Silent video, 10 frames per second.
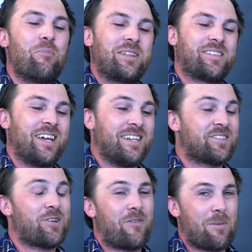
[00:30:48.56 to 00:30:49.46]
but uh, it
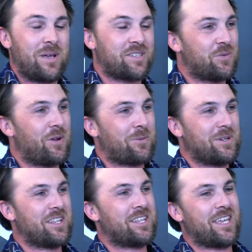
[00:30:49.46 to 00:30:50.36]
is time for our picks of the week. We're
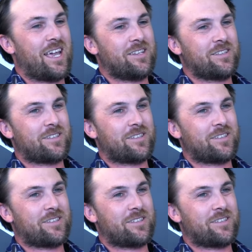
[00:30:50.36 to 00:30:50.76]
nearly at the end.